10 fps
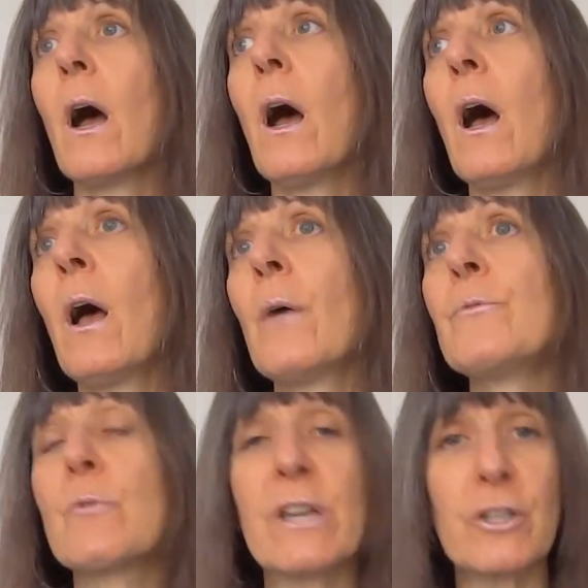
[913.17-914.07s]

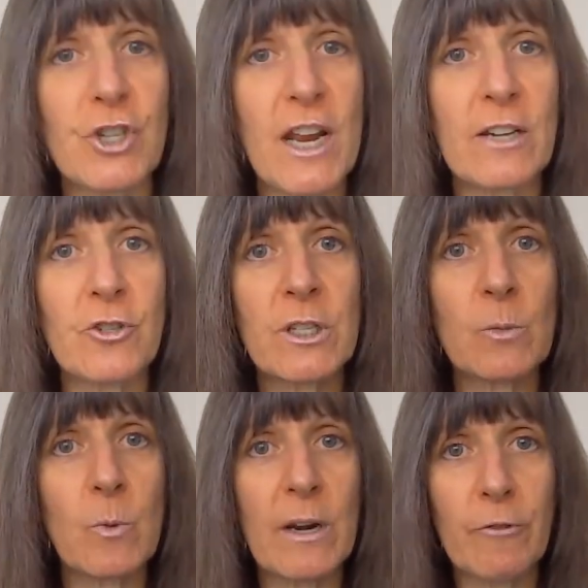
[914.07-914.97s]
You can change
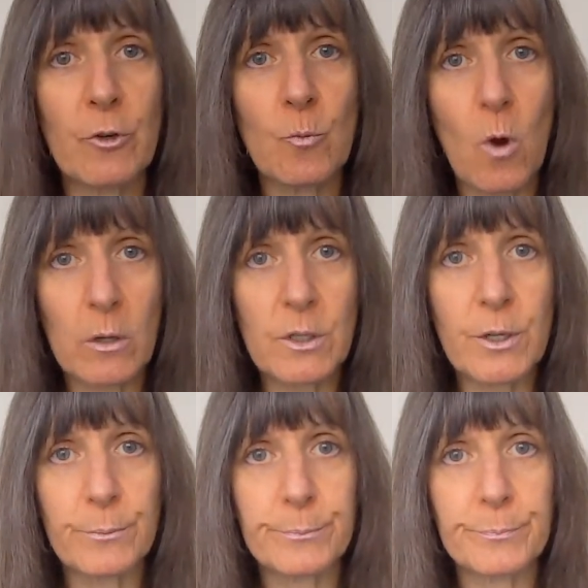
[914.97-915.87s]
this whenever you
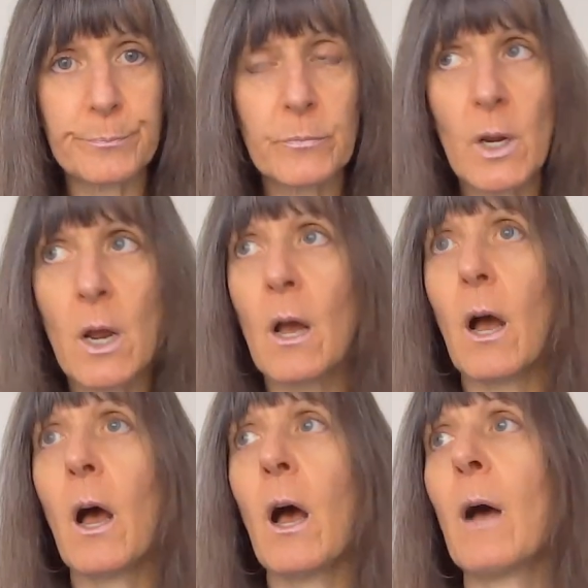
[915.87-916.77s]
want.
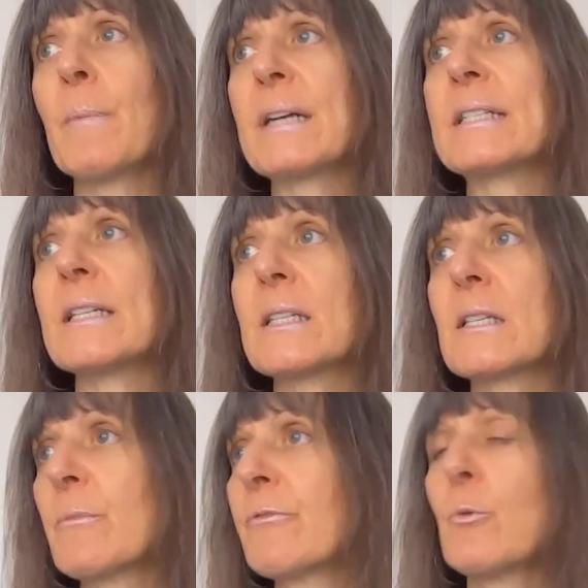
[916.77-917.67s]
I see
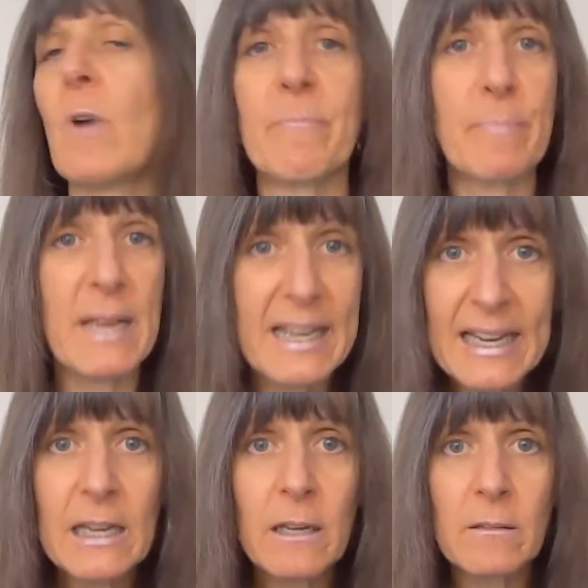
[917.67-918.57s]
some of you have
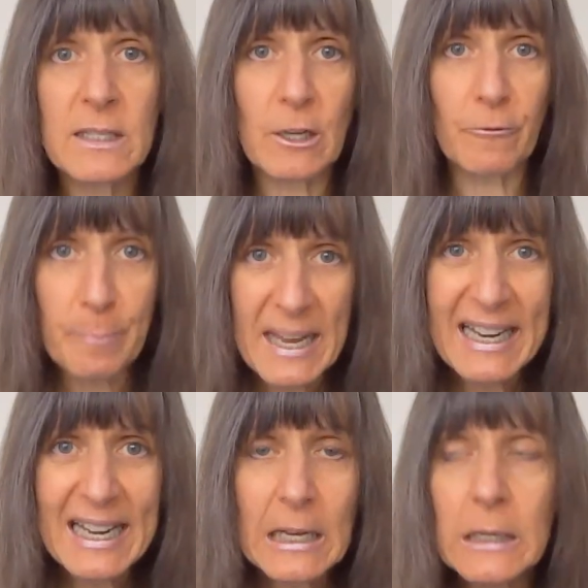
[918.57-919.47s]
pity,
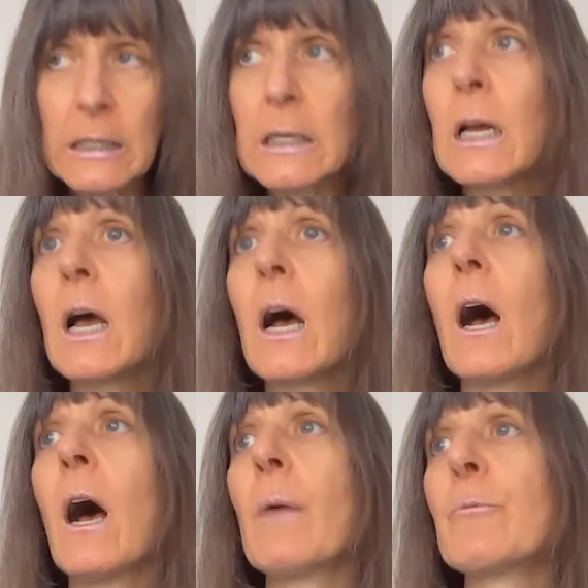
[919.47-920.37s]
self-pity.
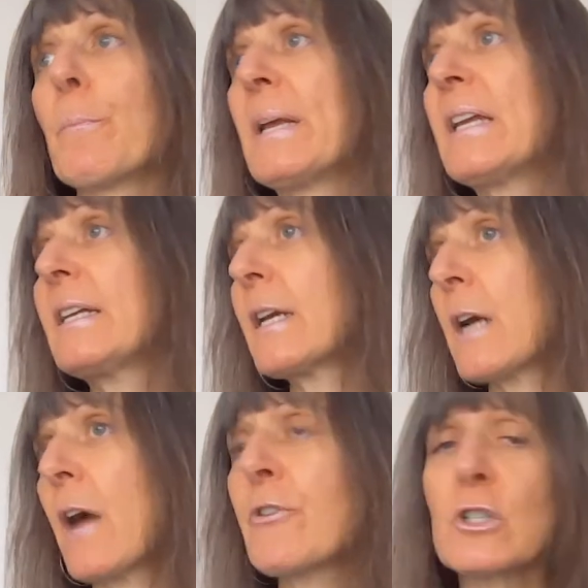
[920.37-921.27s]
You're
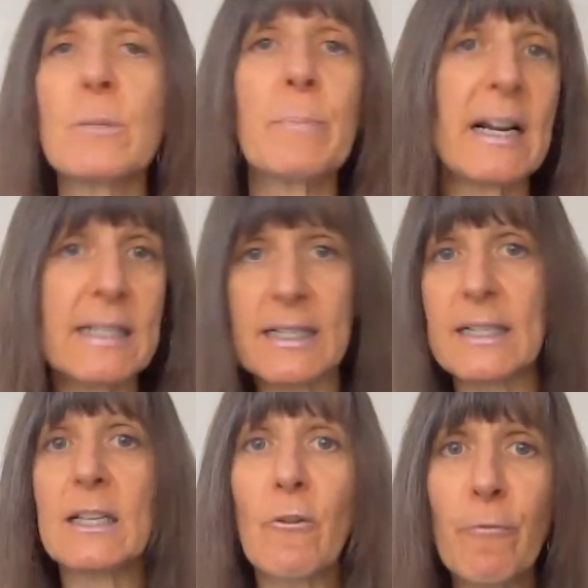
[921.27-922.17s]
pitying others, but I see
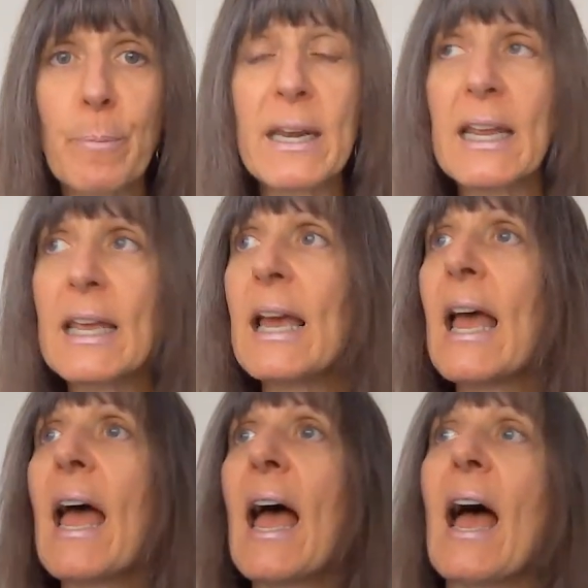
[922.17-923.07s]
self-pity.
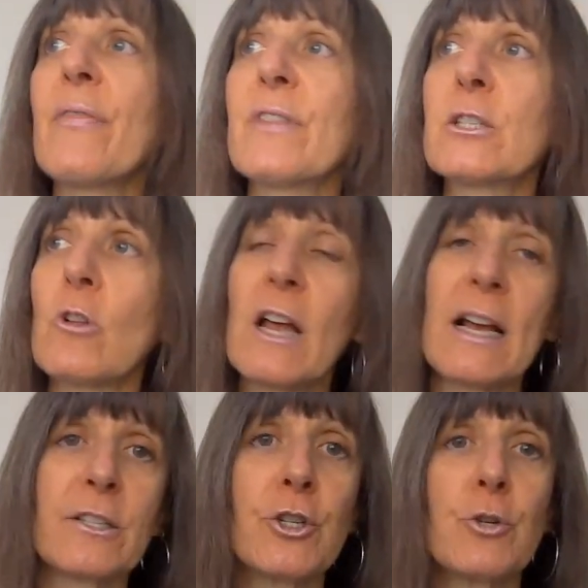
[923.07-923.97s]
And this all
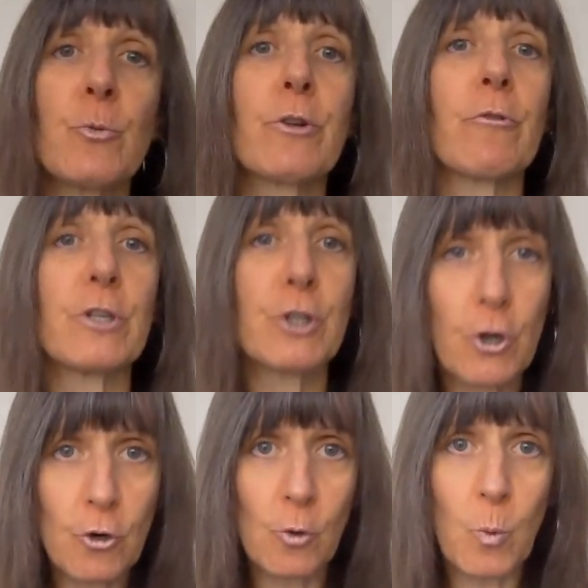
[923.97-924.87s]
has to do with your
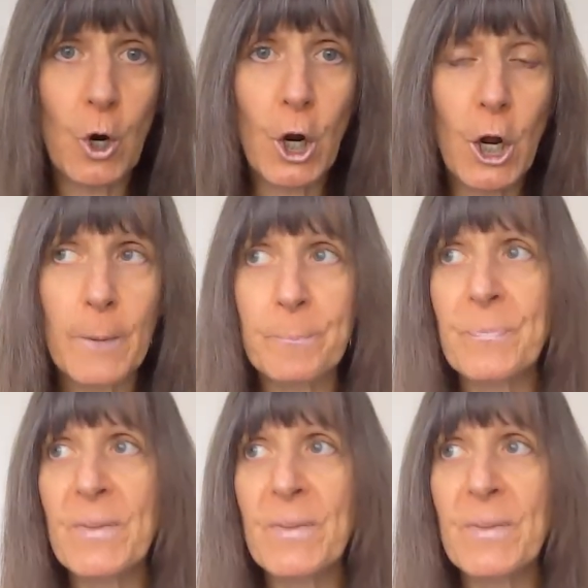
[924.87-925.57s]
internal work,